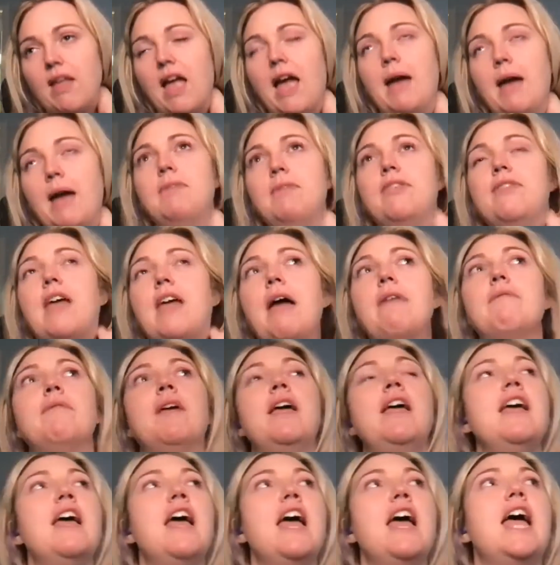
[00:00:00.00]
I'm
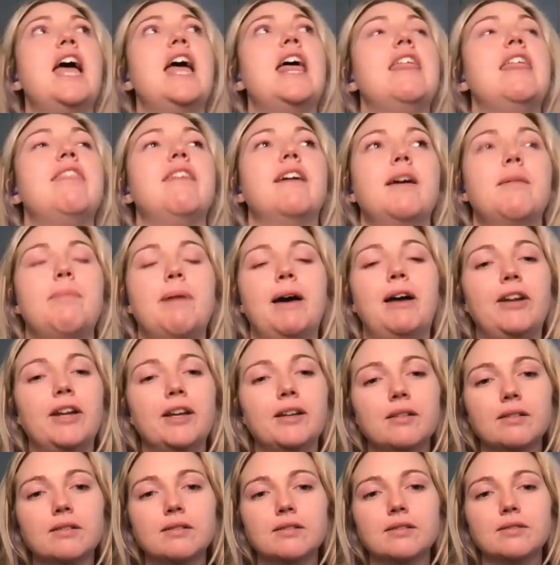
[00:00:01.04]
think about
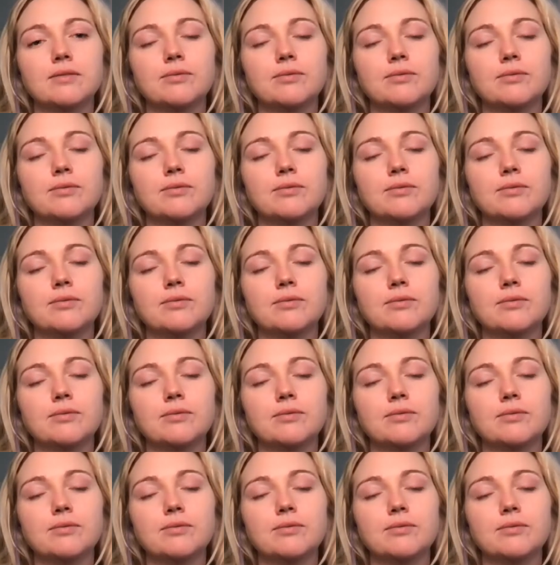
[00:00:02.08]
it.